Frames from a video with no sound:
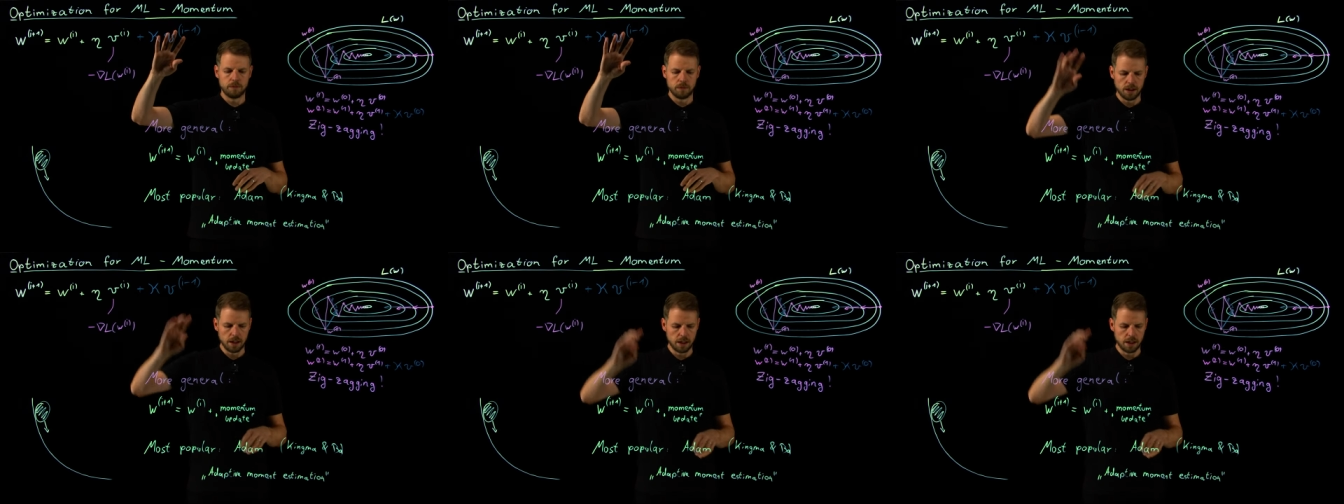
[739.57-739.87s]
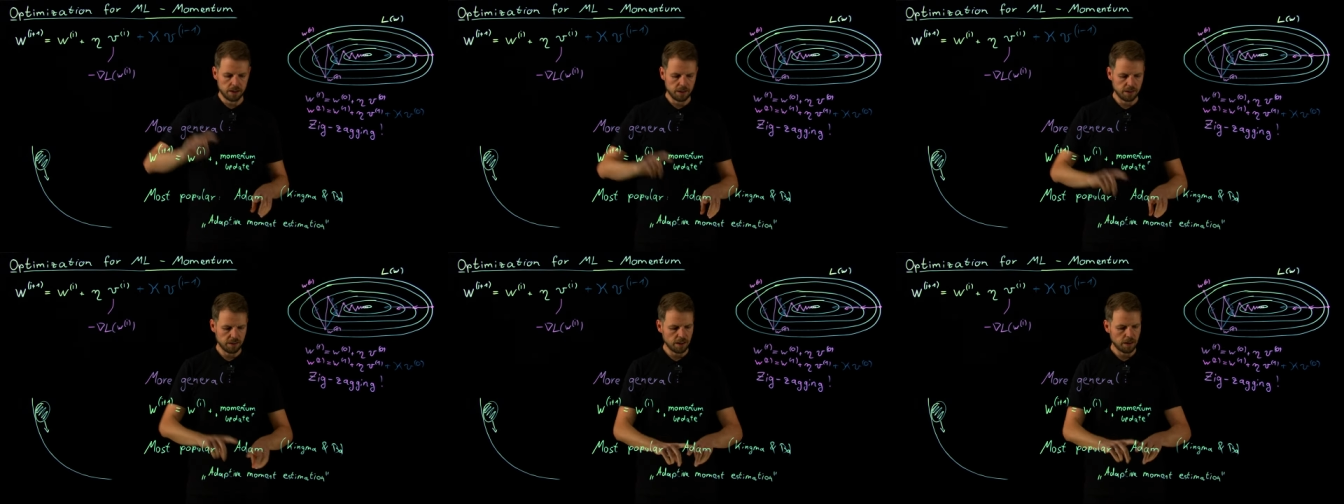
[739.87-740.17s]
In
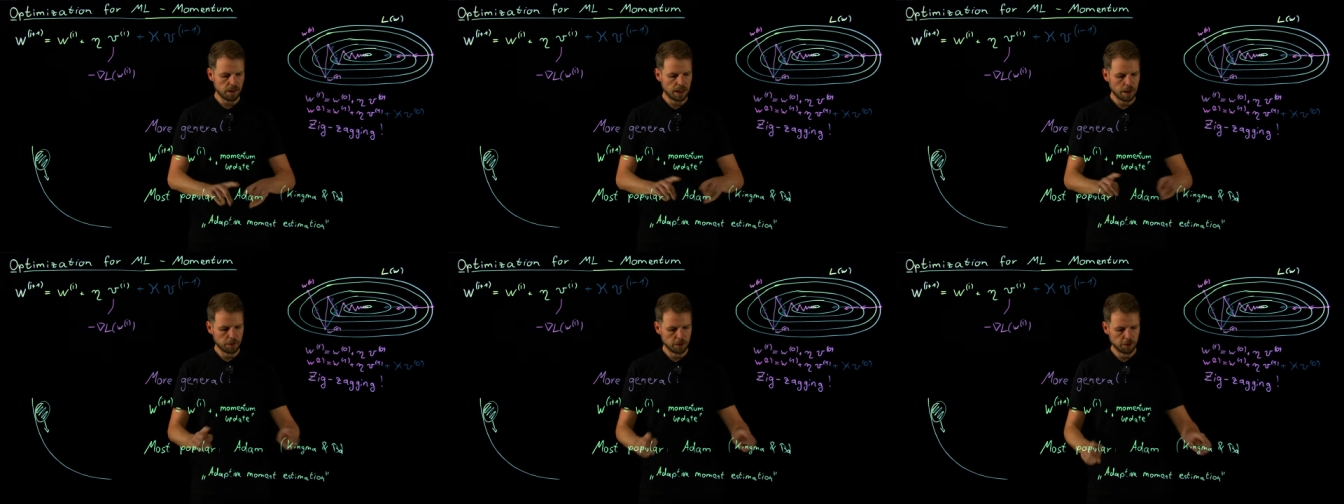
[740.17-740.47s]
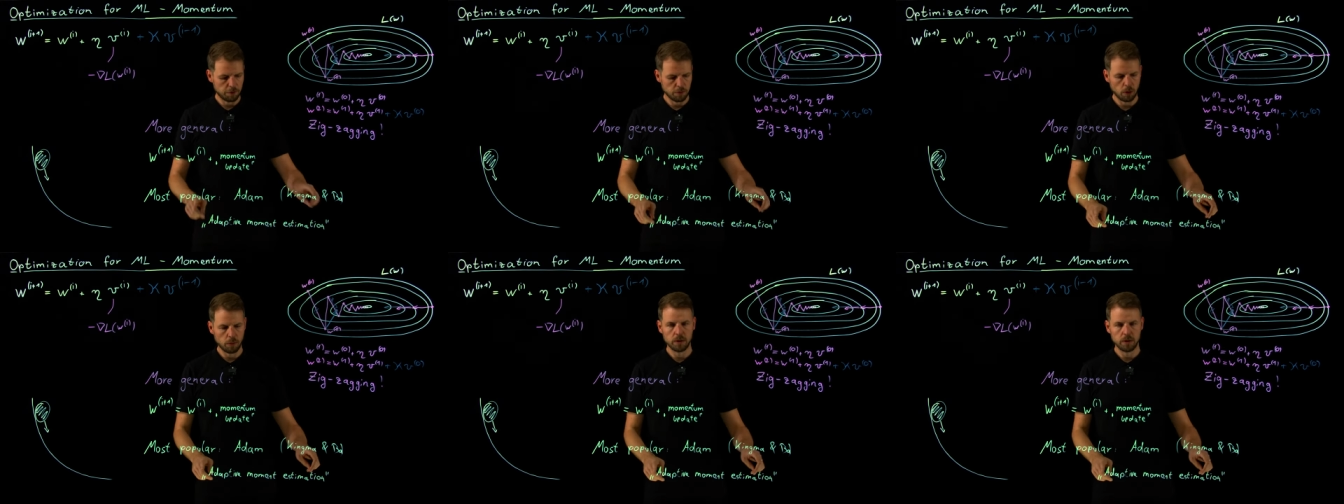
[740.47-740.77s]
this adaptive
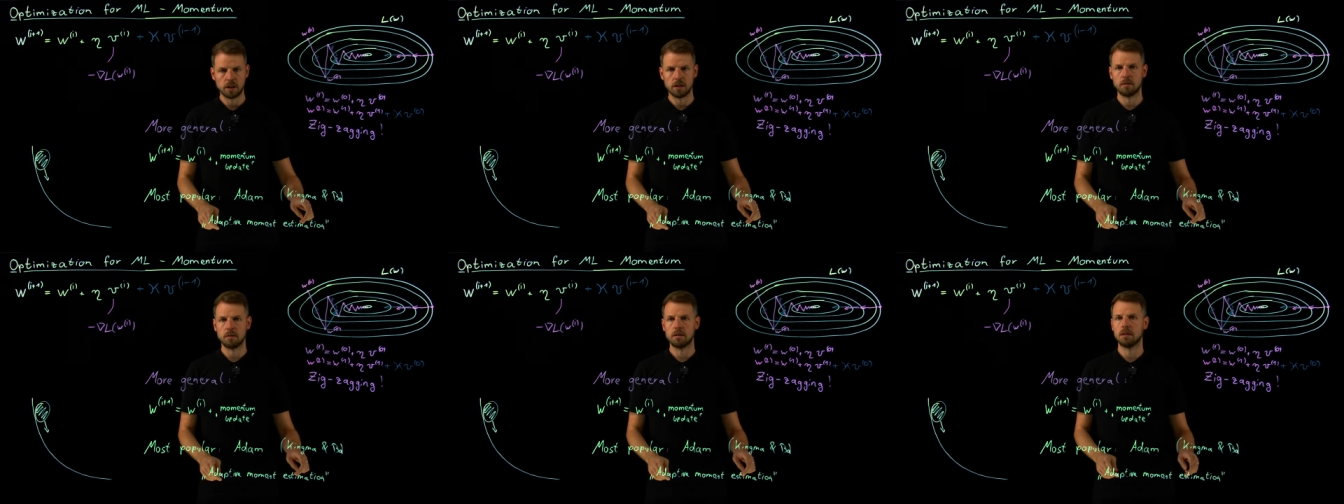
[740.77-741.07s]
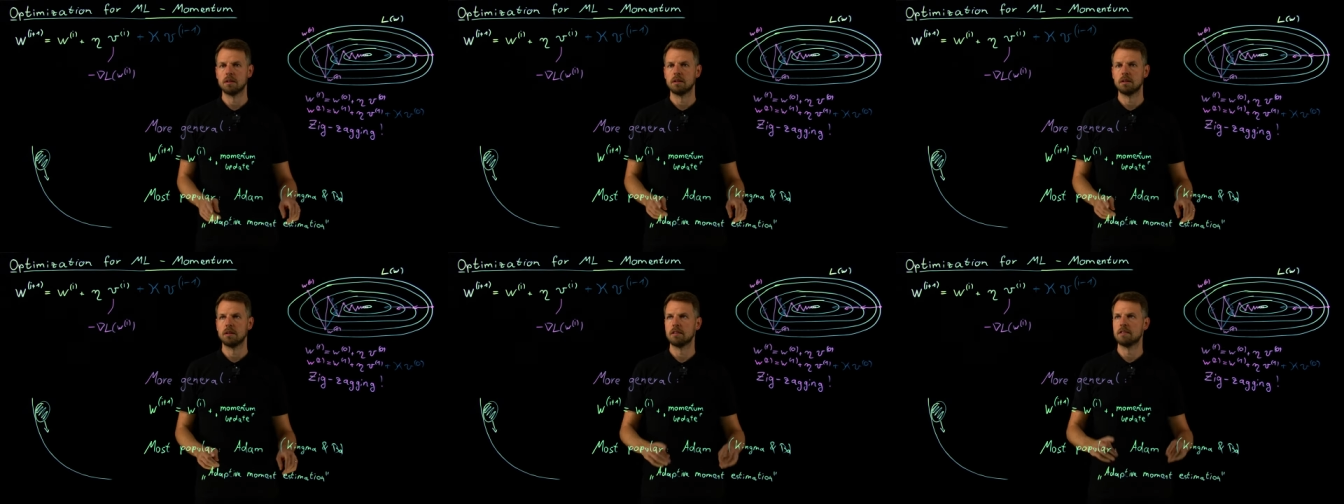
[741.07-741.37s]
moment
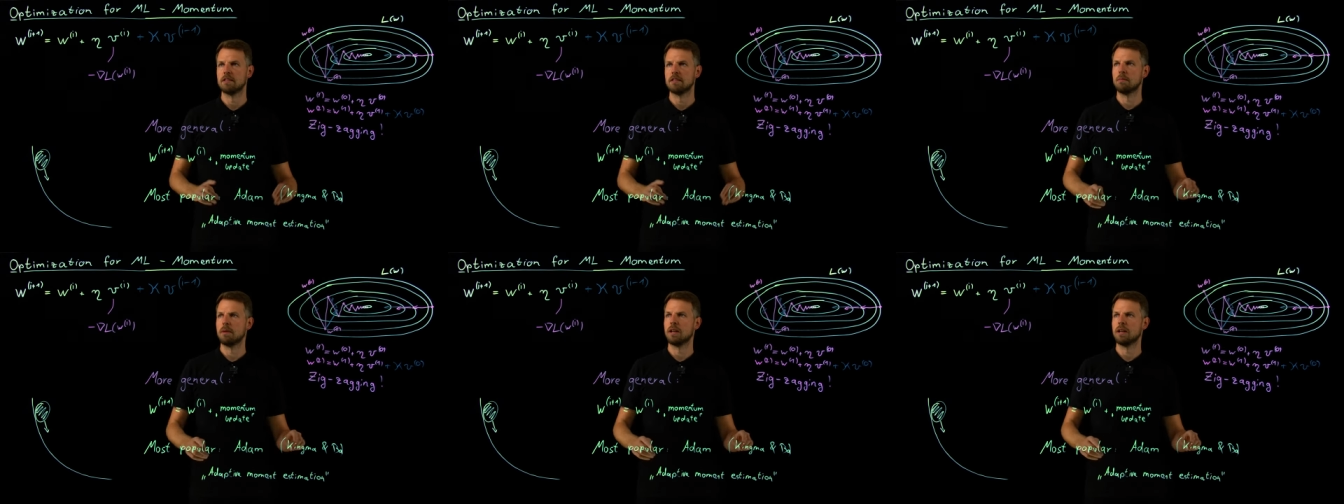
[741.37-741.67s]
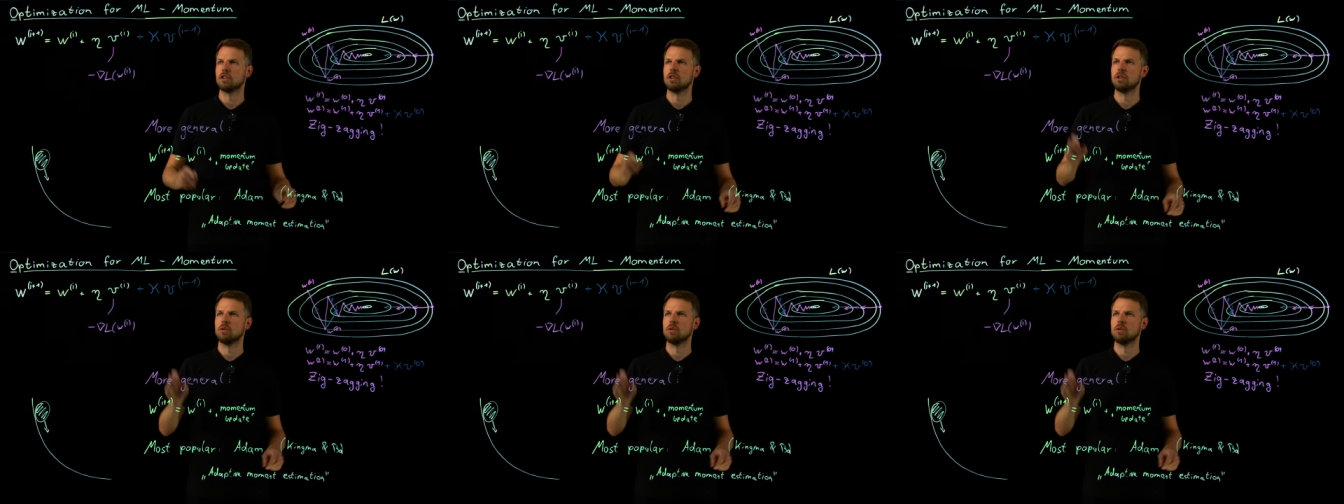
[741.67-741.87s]
uh, estimation,